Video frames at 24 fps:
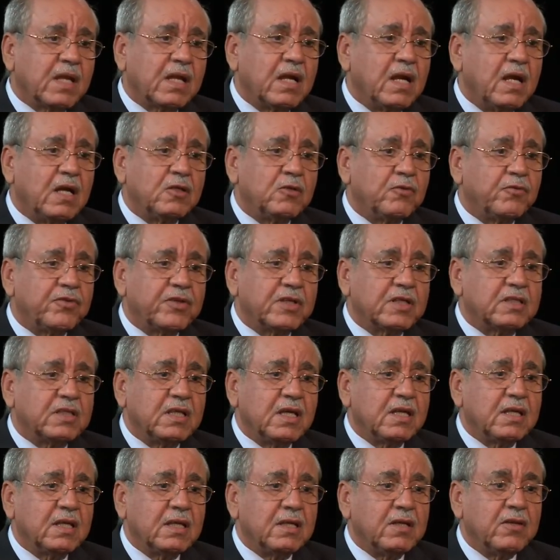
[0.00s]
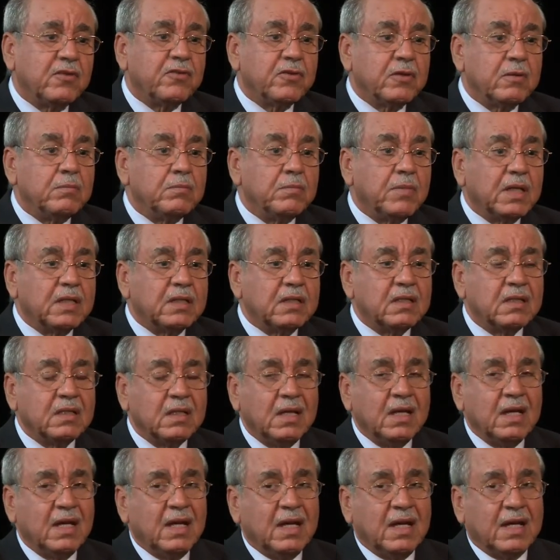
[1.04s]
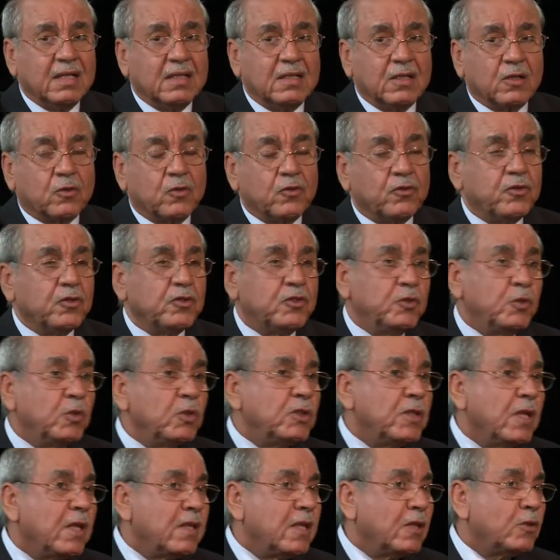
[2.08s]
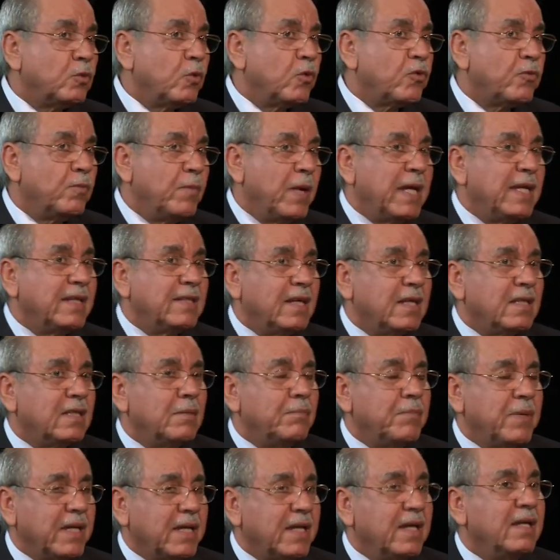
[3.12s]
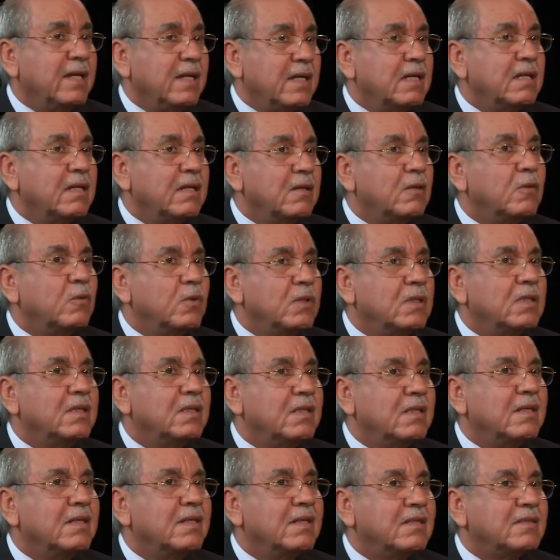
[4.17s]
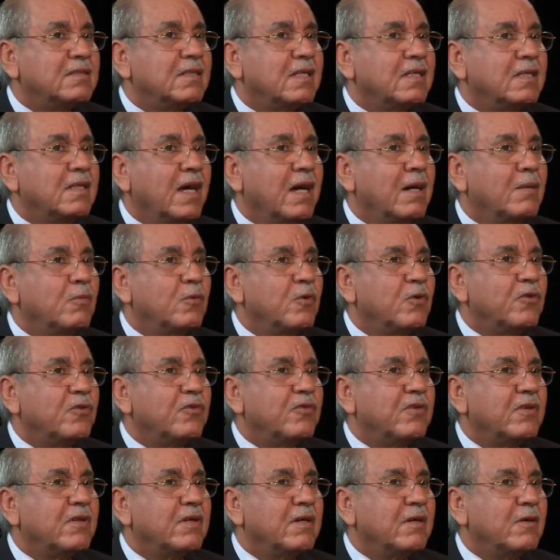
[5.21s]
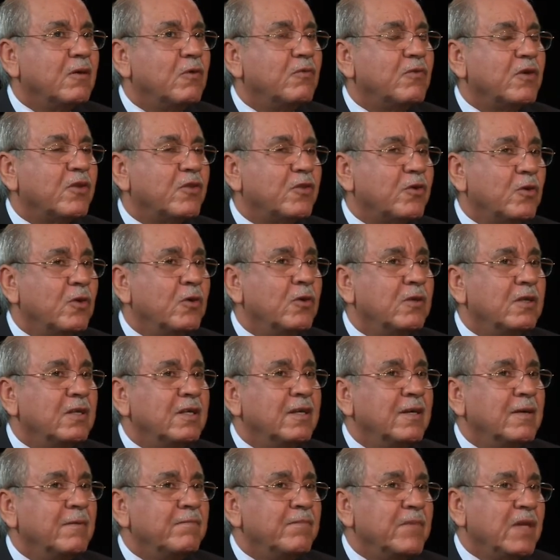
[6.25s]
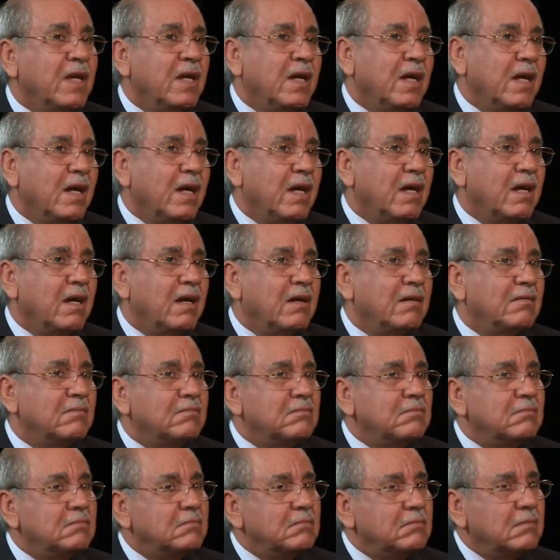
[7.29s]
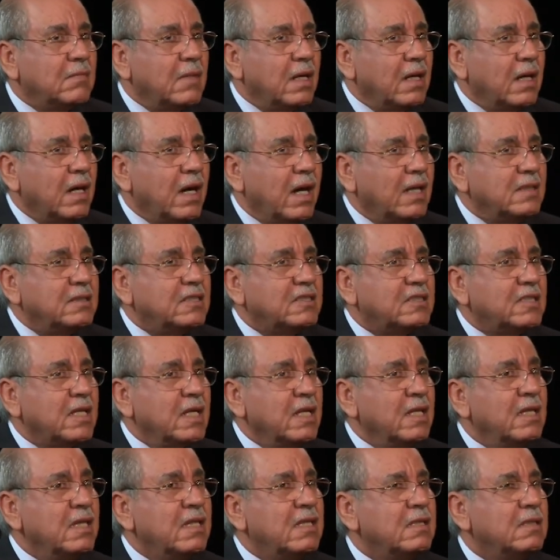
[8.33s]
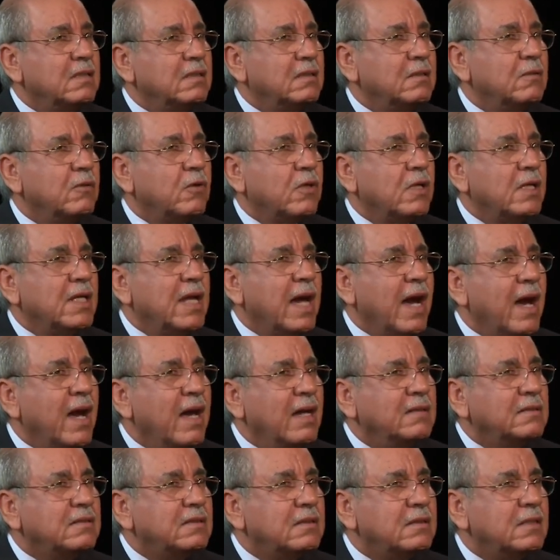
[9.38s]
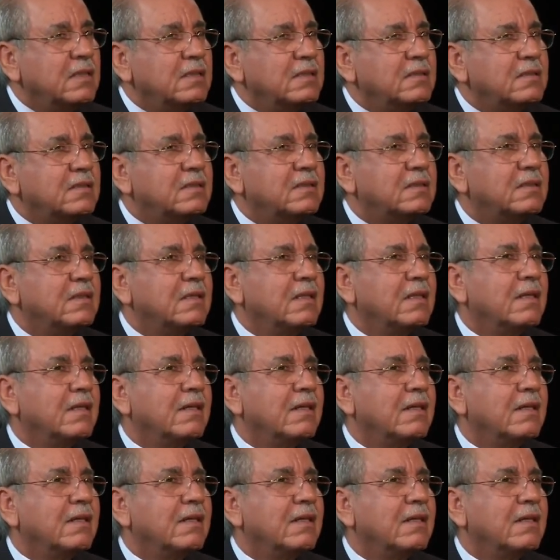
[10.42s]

kind of sectarianism, but the constitution that was made at the beginning when uh, Saddam was uh, overthrown uh, had strengthened or enhanced this. Uh,